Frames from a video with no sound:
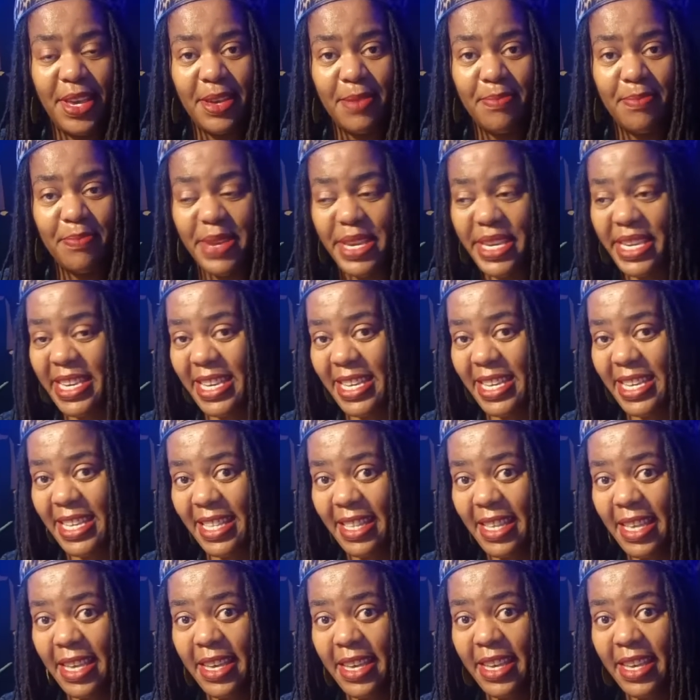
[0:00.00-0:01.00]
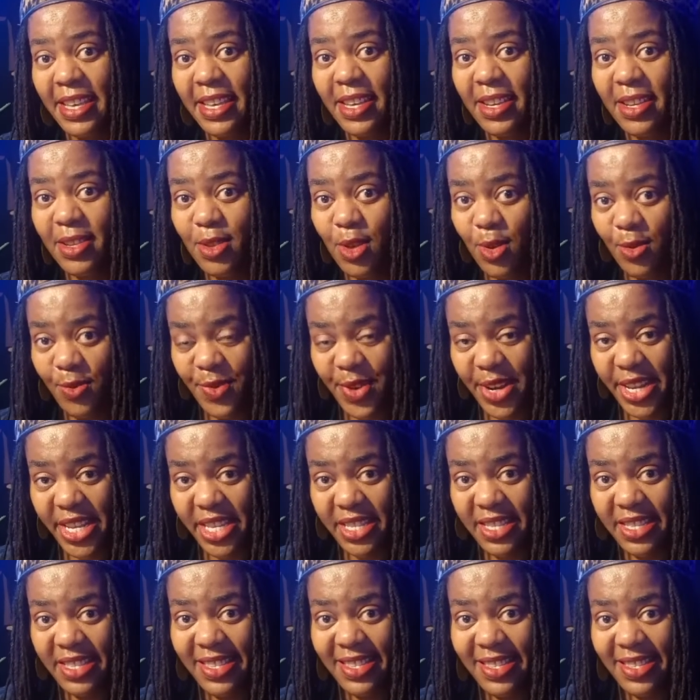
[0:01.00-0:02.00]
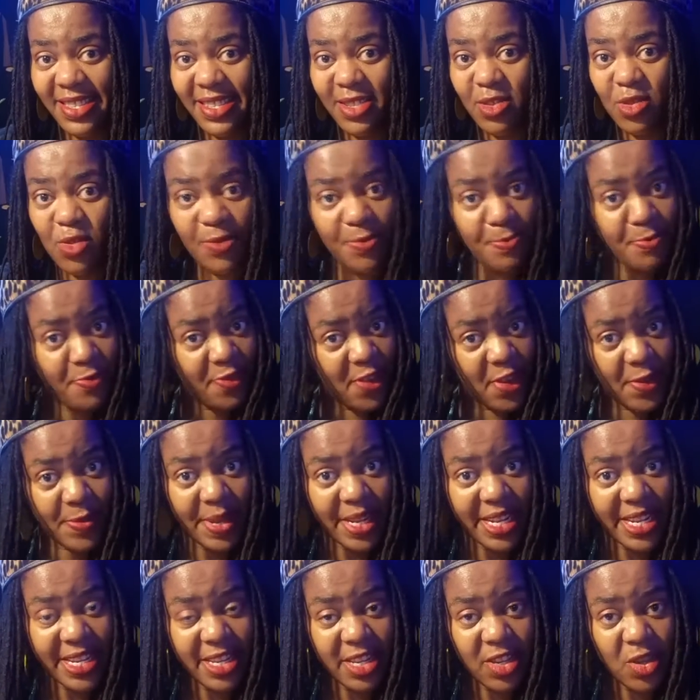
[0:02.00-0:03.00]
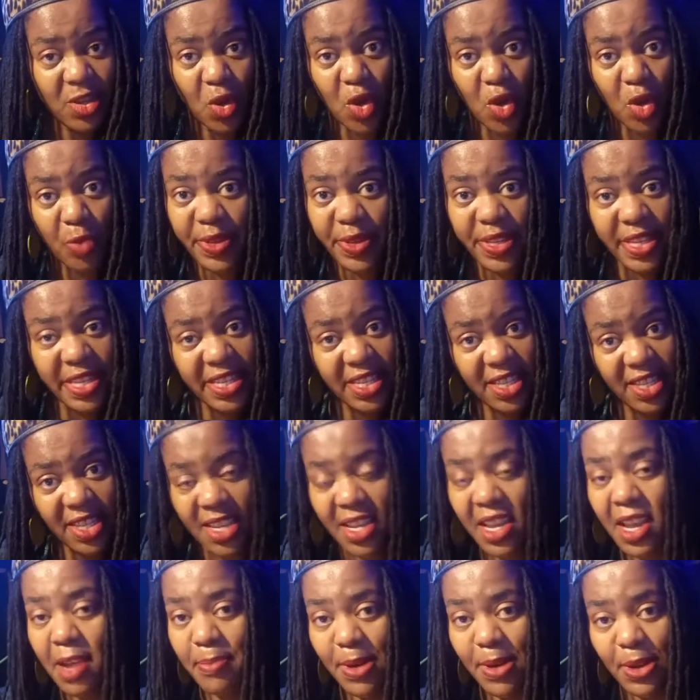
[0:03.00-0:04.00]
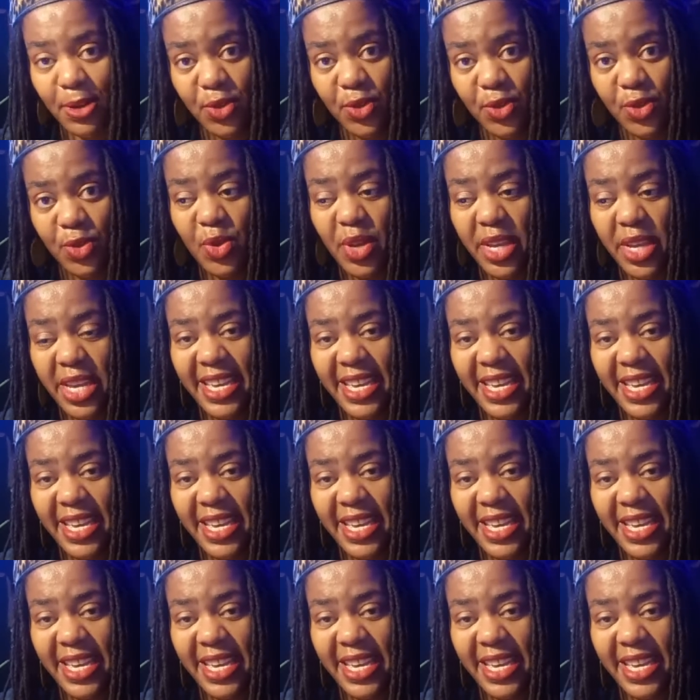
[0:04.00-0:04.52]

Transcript: making your friends, your family, your community think about you